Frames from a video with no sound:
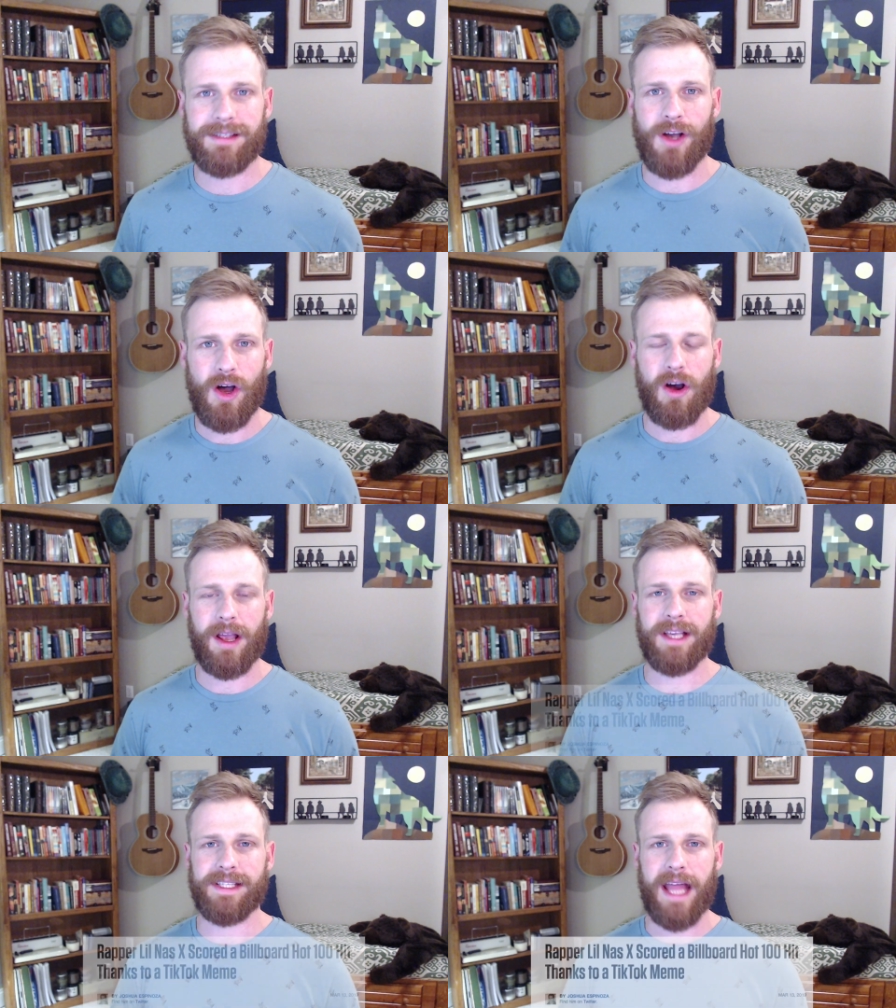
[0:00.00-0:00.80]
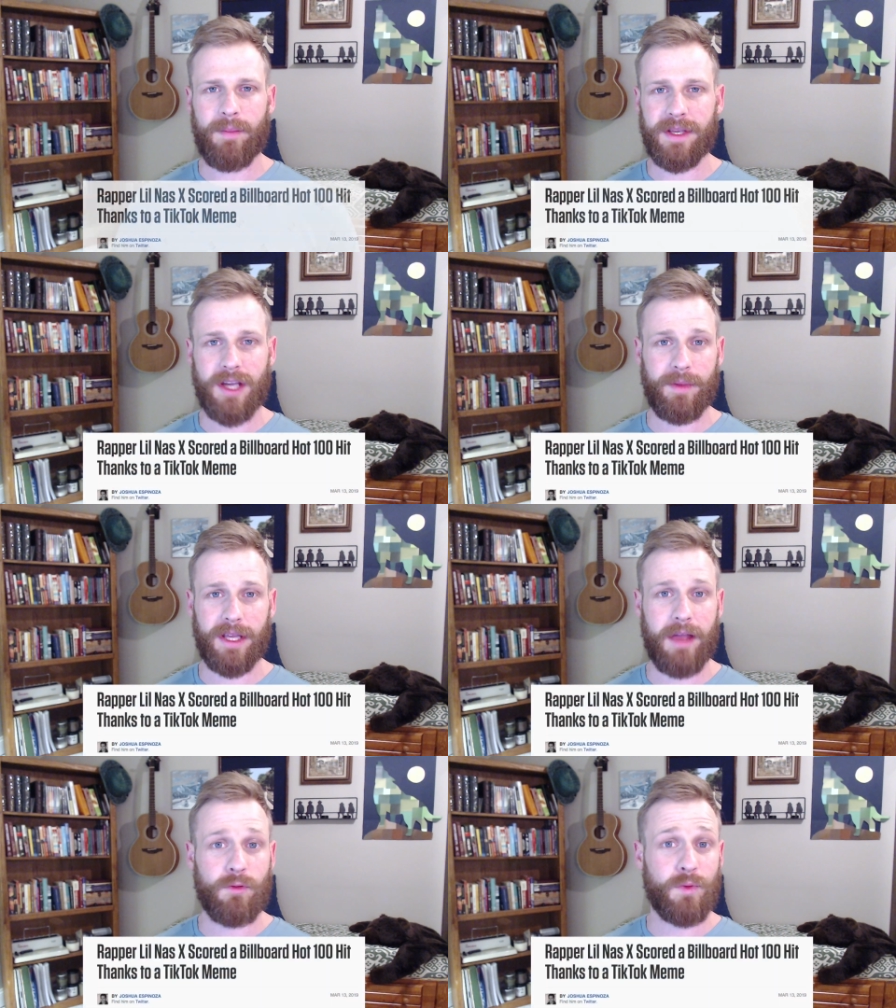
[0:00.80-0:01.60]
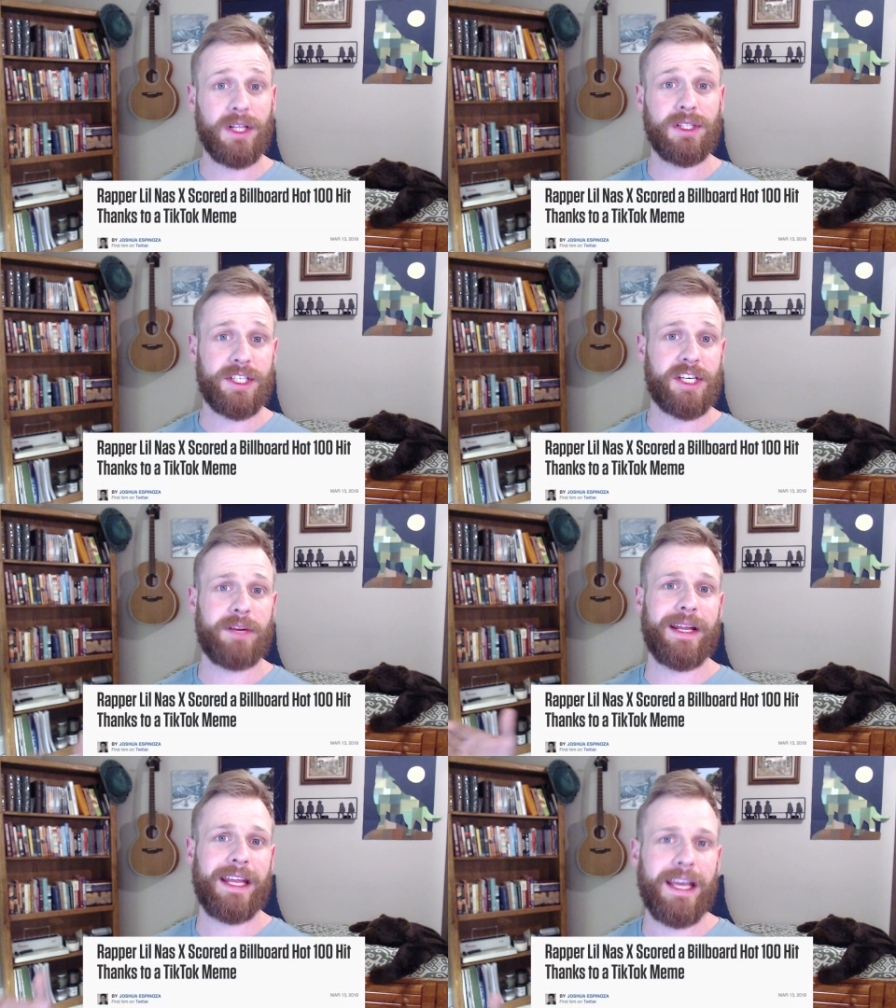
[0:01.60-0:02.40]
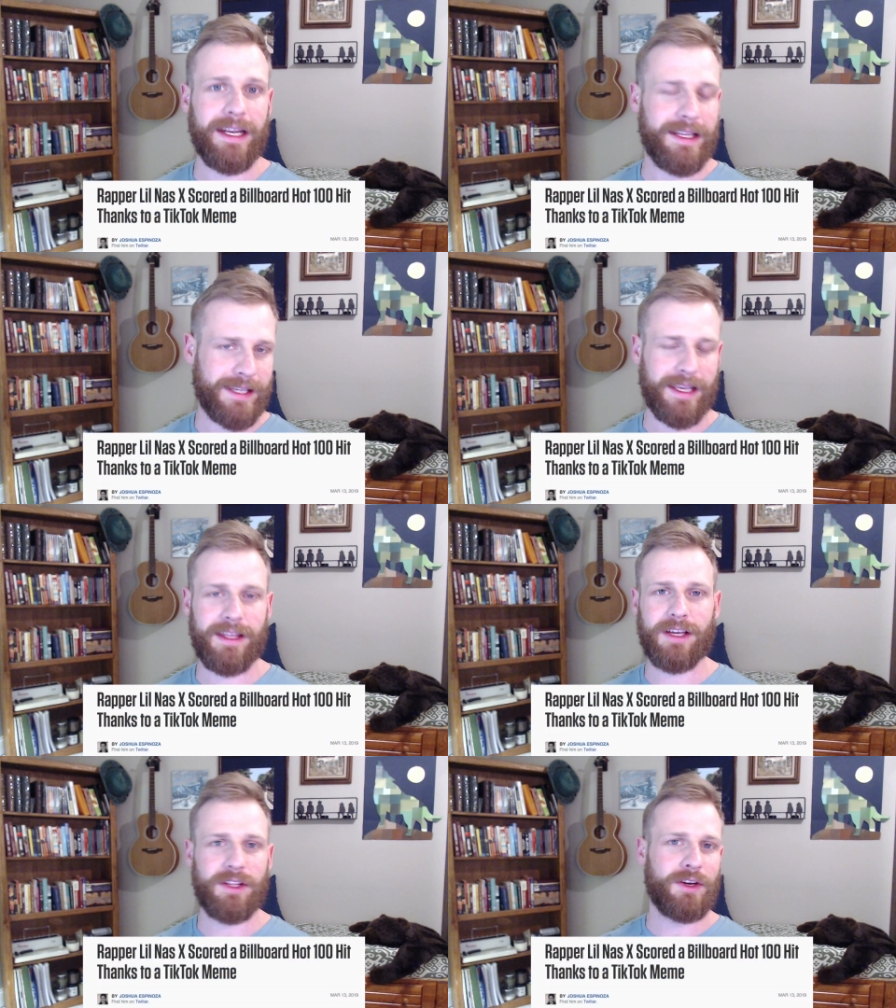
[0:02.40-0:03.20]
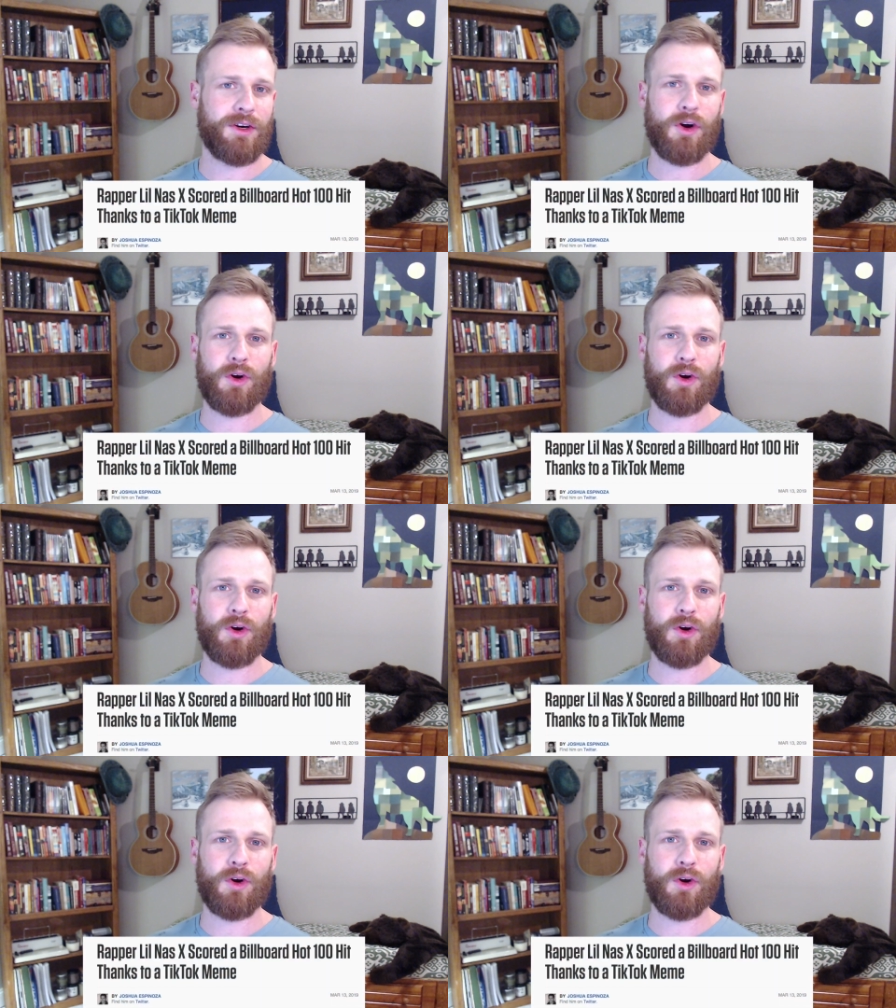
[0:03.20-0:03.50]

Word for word: song is now becoming a real legitimate hit. It's like the, the